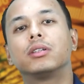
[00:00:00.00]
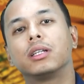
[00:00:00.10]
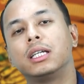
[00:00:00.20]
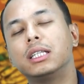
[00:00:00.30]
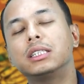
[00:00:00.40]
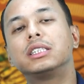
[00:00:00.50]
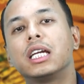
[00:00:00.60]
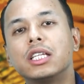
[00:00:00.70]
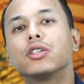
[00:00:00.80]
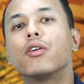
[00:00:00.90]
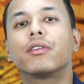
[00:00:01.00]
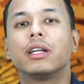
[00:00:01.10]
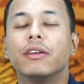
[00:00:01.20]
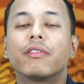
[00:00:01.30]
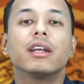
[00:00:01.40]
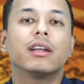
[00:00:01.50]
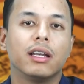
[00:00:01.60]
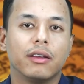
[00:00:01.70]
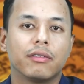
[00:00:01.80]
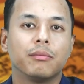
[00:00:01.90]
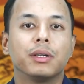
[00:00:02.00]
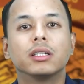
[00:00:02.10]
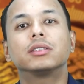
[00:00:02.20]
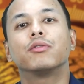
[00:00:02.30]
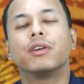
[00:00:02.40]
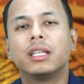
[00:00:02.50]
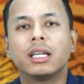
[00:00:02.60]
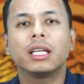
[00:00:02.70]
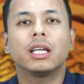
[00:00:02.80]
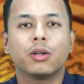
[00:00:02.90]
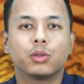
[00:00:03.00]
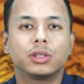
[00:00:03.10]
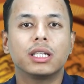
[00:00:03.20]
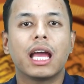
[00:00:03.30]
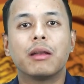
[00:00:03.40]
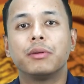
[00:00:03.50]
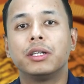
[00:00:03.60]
in change of different relief because weathering, erosion help